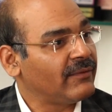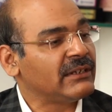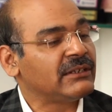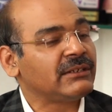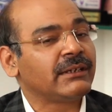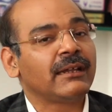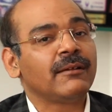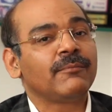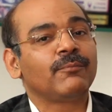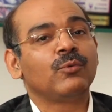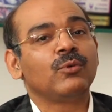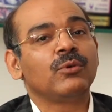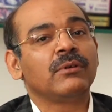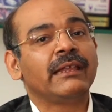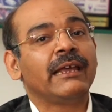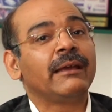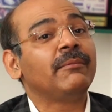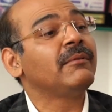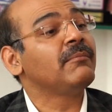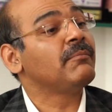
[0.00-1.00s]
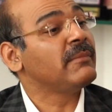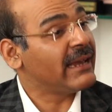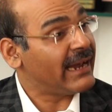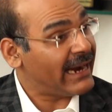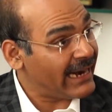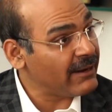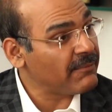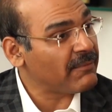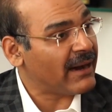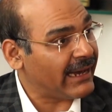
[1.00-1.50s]
which can put them in
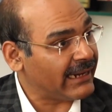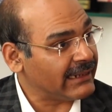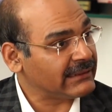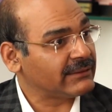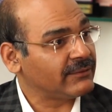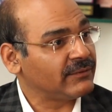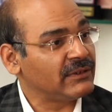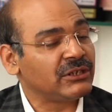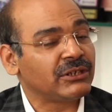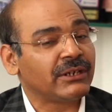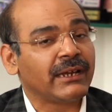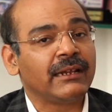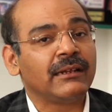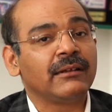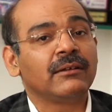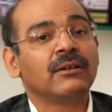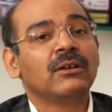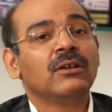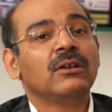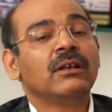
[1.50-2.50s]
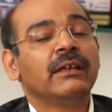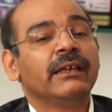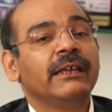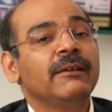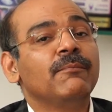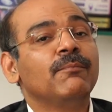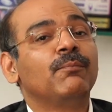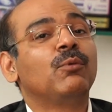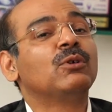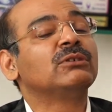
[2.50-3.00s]
behind bars, which can
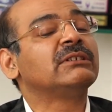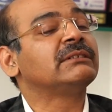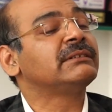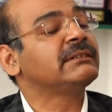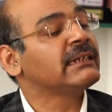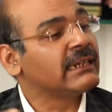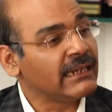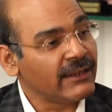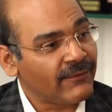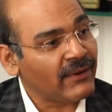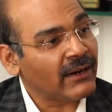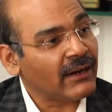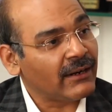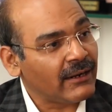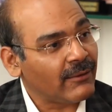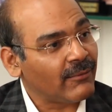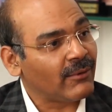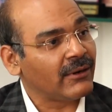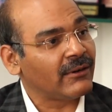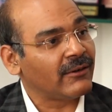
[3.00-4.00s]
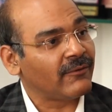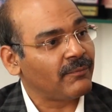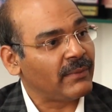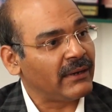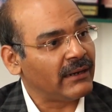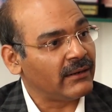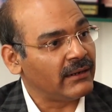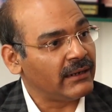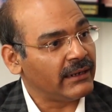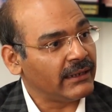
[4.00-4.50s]
impose a significant amount of
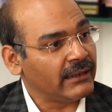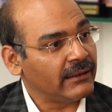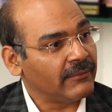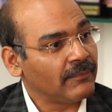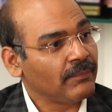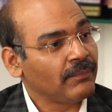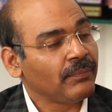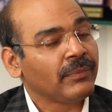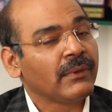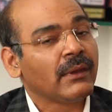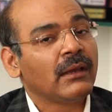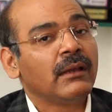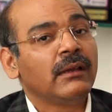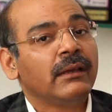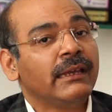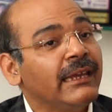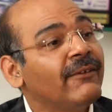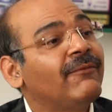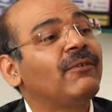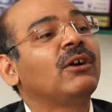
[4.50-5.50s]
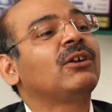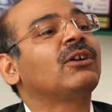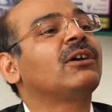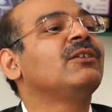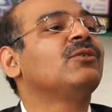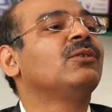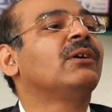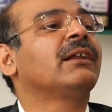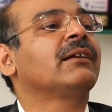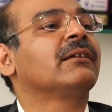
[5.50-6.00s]
penalty if at
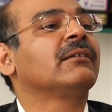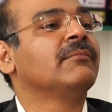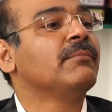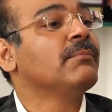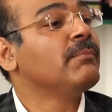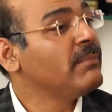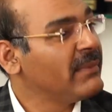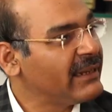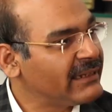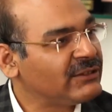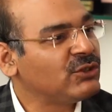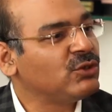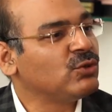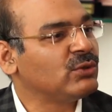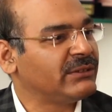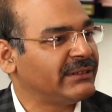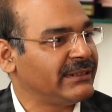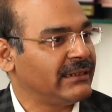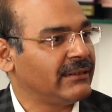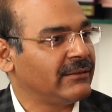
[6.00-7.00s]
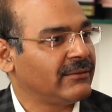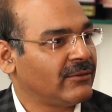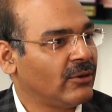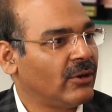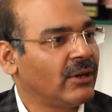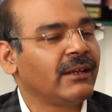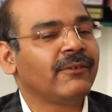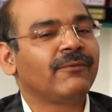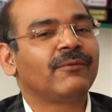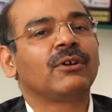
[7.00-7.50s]
all you are misusing
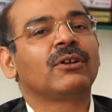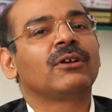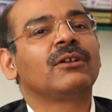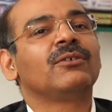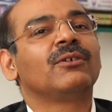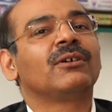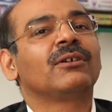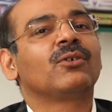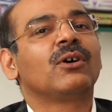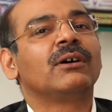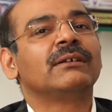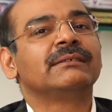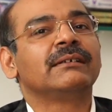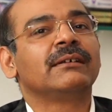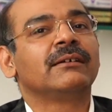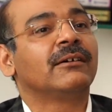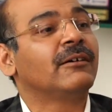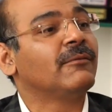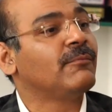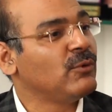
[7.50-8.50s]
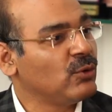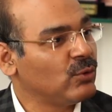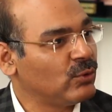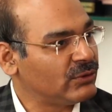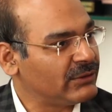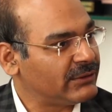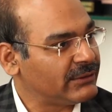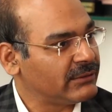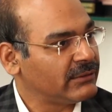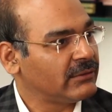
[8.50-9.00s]
or if at all you are causing
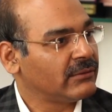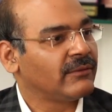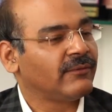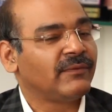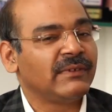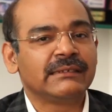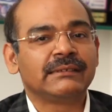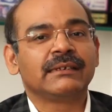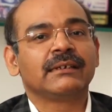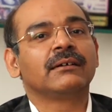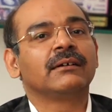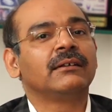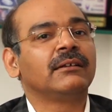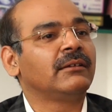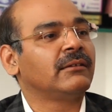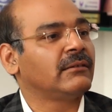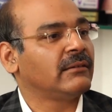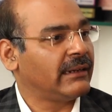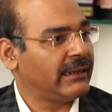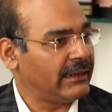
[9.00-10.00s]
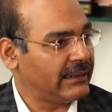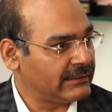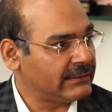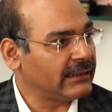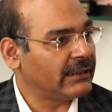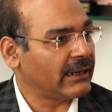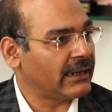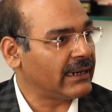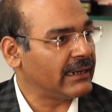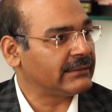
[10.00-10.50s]
abuse, physical,
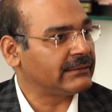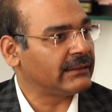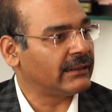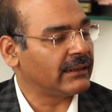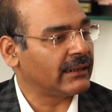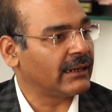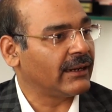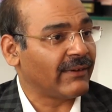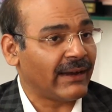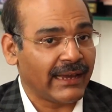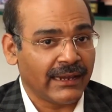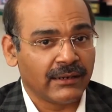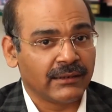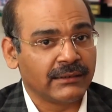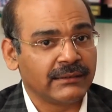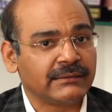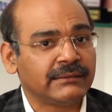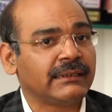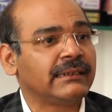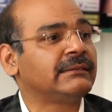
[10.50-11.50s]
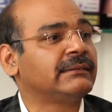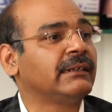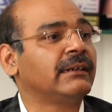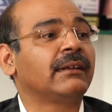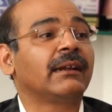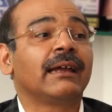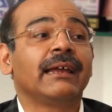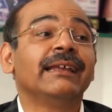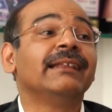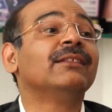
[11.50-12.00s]
etc., etc., violence,
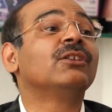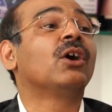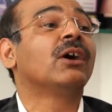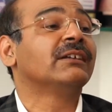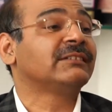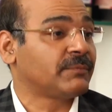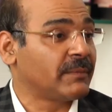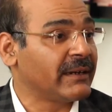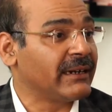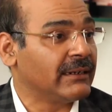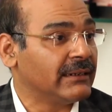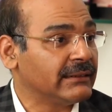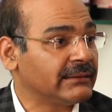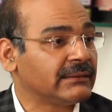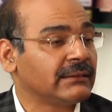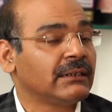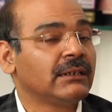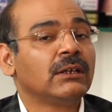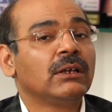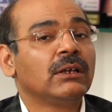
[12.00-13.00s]
etc., in the hospitals.